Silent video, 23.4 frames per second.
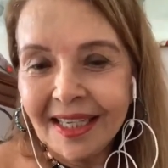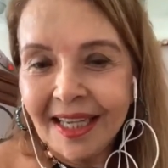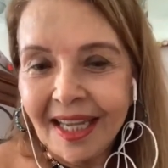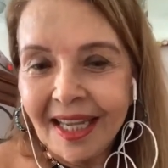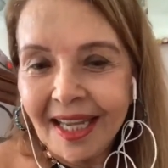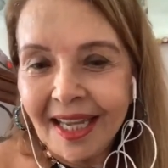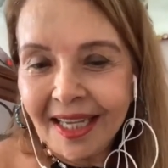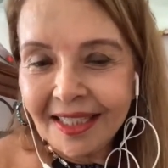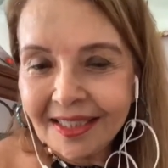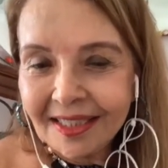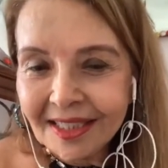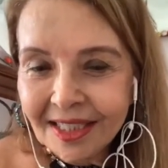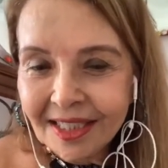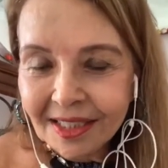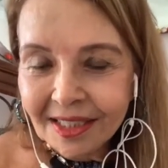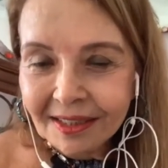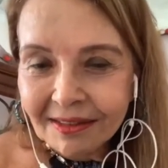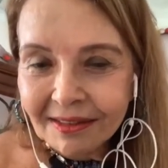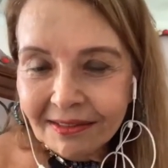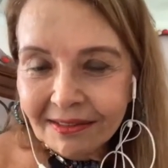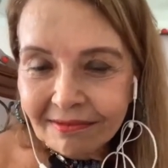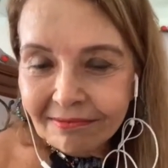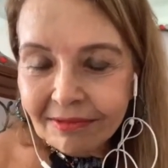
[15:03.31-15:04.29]
and
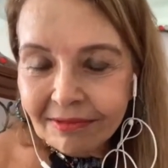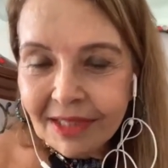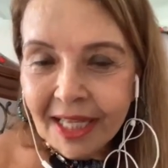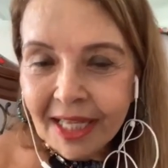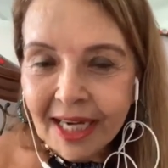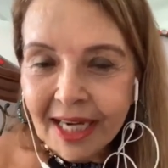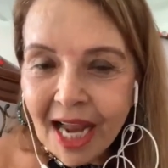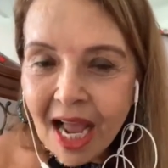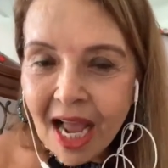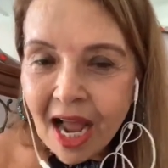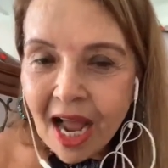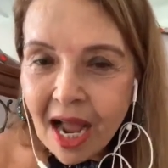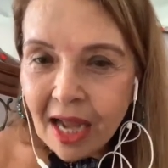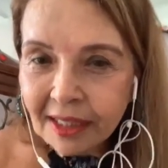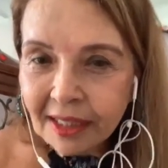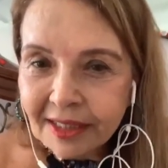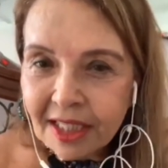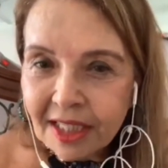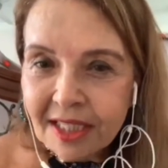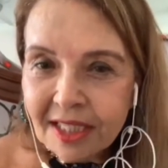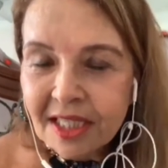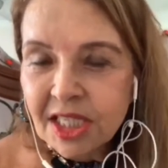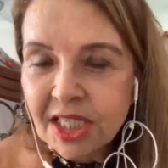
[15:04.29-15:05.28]
there are
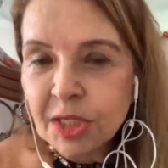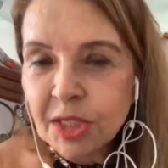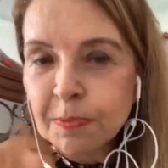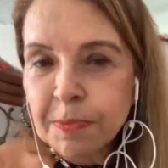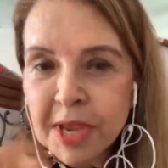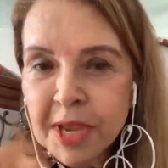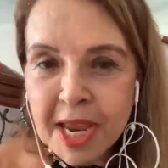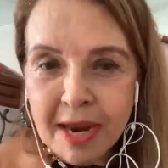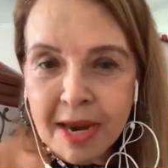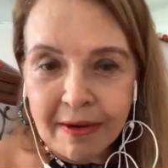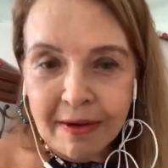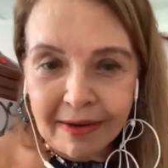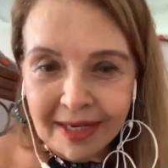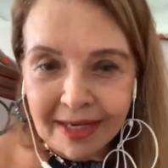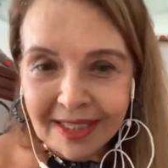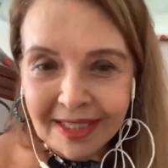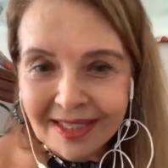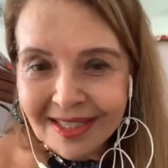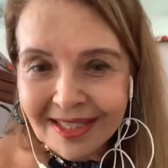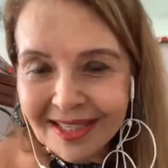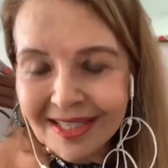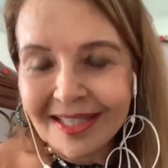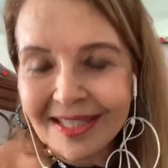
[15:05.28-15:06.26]
the
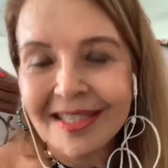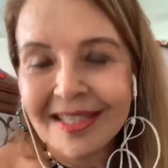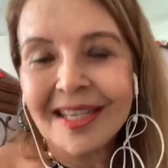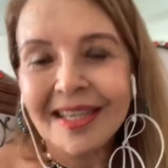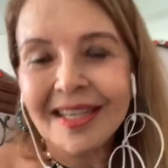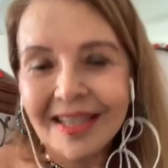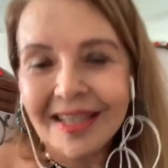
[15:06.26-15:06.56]
spirits.